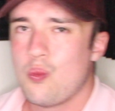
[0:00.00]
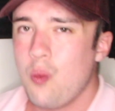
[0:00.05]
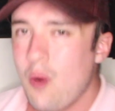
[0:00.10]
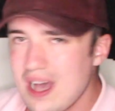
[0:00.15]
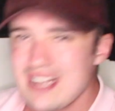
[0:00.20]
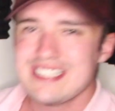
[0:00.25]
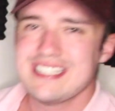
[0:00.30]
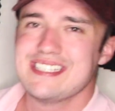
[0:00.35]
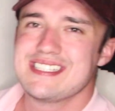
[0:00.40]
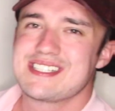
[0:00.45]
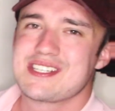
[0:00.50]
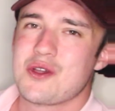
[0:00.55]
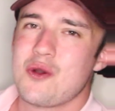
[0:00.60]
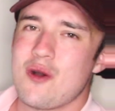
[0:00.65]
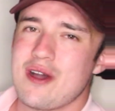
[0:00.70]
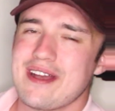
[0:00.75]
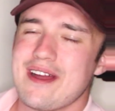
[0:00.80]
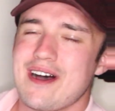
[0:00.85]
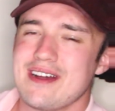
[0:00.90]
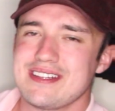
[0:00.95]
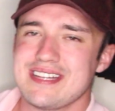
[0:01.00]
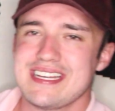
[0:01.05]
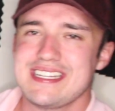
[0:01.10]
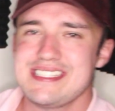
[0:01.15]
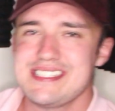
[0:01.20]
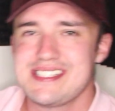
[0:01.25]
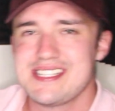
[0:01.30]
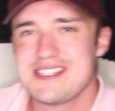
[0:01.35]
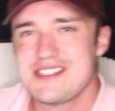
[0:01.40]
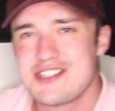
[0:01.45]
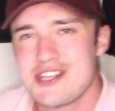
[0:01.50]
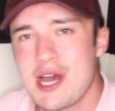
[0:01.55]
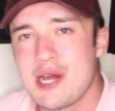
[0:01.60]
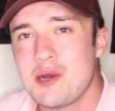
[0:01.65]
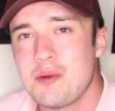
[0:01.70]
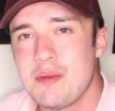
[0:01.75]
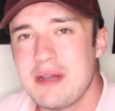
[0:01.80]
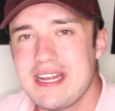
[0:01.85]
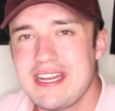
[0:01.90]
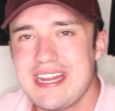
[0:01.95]
What is going on, ladies and
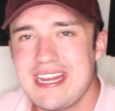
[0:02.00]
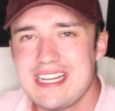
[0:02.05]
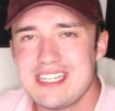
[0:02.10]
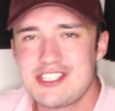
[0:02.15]
gentlemen?